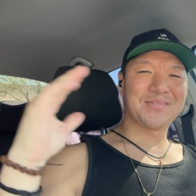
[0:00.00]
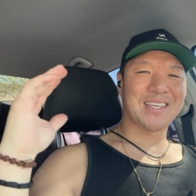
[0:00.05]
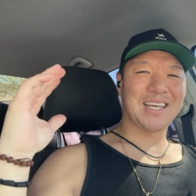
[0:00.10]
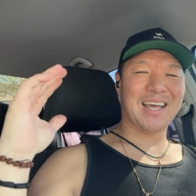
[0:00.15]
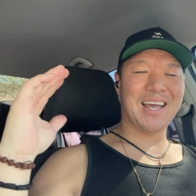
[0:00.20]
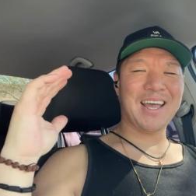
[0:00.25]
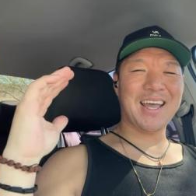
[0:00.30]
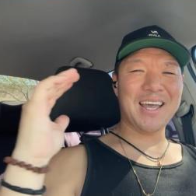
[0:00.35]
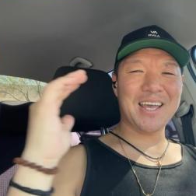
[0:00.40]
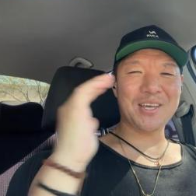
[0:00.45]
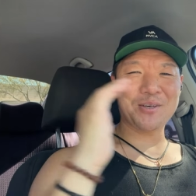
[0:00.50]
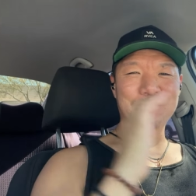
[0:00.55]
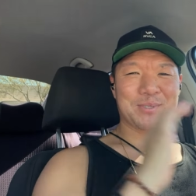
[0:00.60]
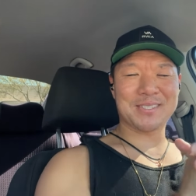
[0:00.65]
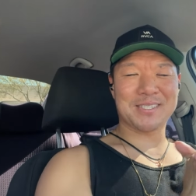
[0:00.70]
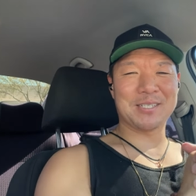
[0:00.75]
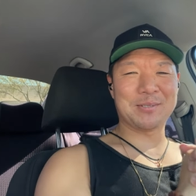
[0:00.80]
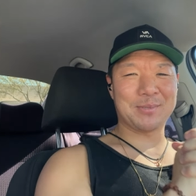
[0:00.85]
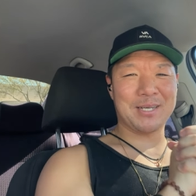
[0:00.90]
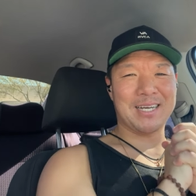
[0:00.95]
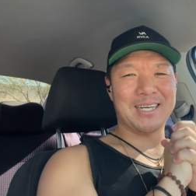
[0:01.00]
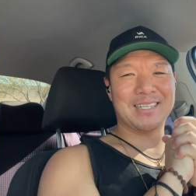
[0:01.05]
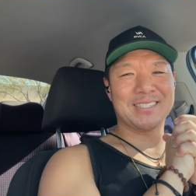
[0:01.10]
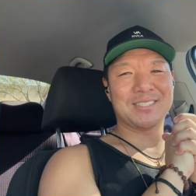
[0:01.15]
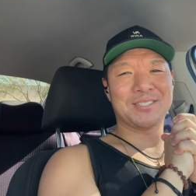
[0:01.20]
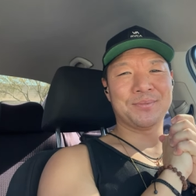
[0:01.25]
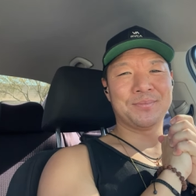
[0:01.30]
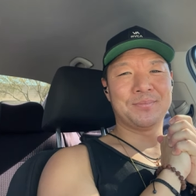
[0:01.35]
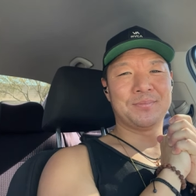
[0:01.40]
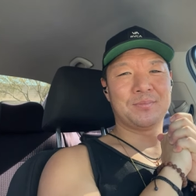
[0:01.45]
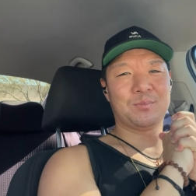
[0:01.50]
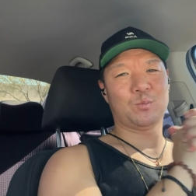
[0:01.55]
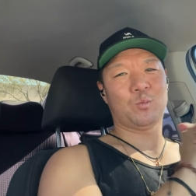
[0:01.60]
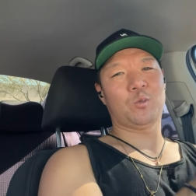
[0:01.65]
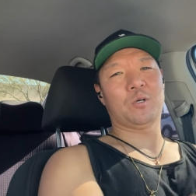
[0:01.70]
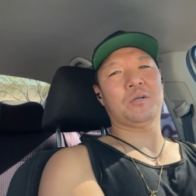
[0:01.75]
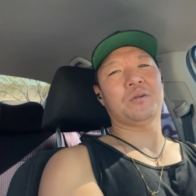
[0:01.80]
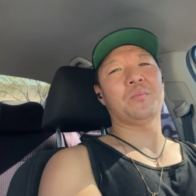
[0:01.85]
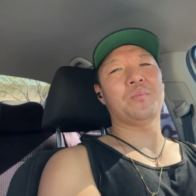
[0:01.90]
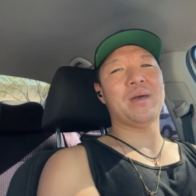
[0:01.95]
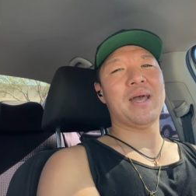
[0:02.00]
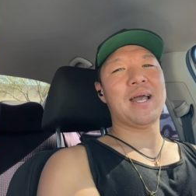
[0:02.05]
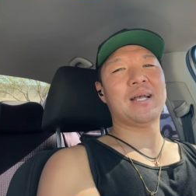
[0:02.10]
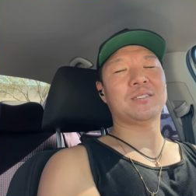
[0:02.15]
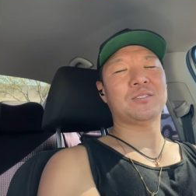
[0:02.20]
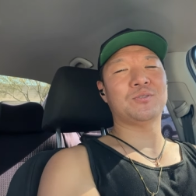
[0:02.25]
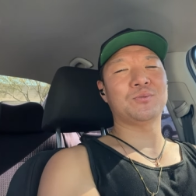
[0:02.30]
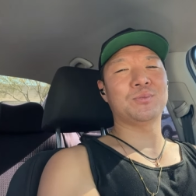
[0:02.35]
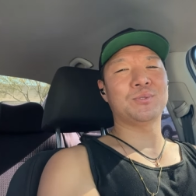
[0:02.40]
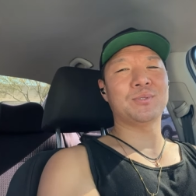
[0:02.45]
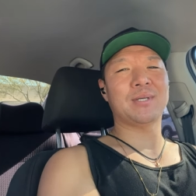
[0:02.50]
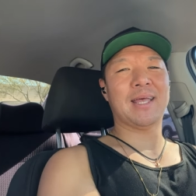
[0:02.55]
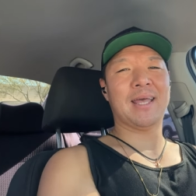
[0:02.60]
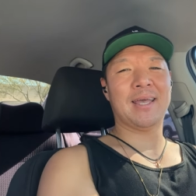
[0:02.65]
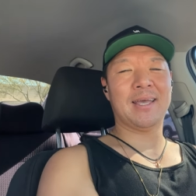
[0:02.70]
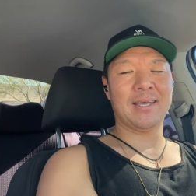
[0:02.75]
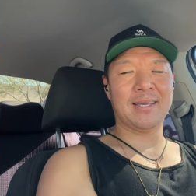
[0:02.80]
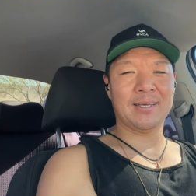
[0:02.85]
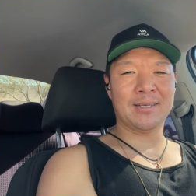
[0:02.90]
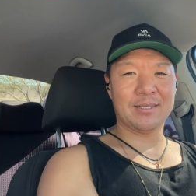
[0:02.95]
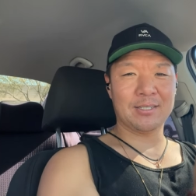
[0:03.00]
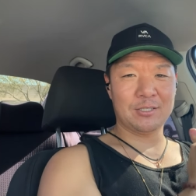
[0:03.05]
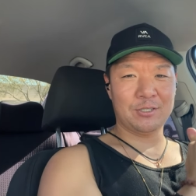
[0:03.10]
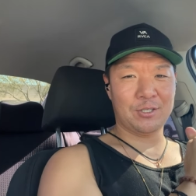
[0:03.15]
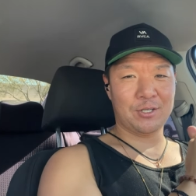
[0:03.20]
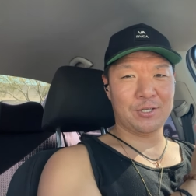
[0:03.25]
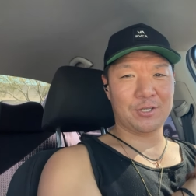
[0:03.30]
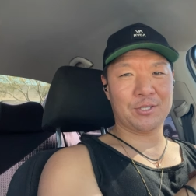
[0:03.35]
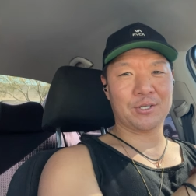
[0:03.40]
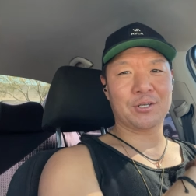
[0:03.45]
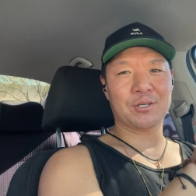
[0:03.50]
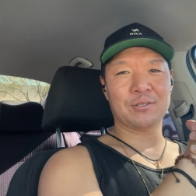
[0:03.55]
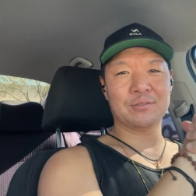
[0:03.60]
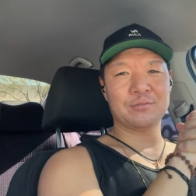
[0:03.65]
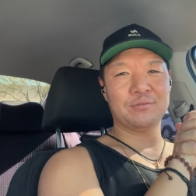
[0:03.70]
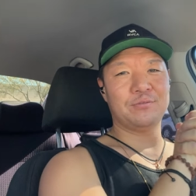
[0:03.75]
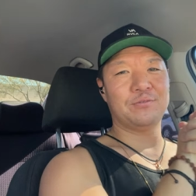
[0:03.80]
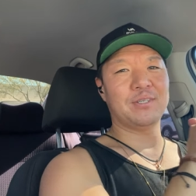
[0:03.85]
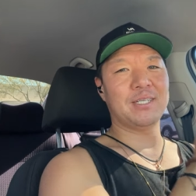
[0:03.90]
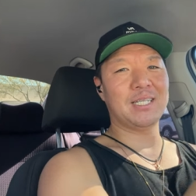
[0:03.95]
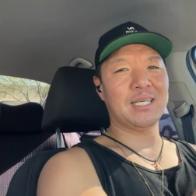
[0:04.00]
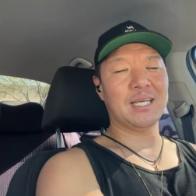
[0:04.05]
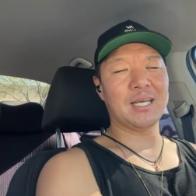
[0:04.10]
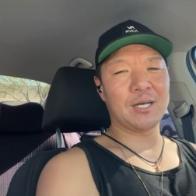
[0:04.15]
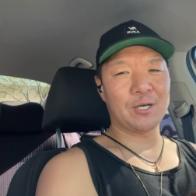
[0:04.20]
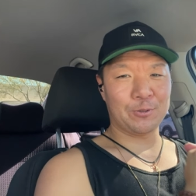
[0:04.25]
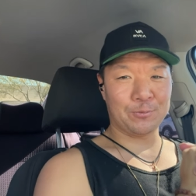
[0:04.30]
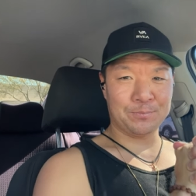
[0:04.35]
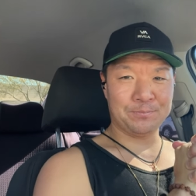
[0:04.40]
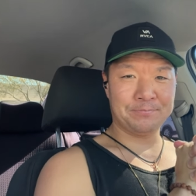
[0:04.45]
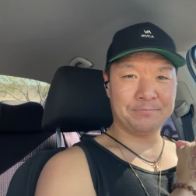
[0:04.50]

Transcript: Hey, what's up guys? Welcome back to a, another video.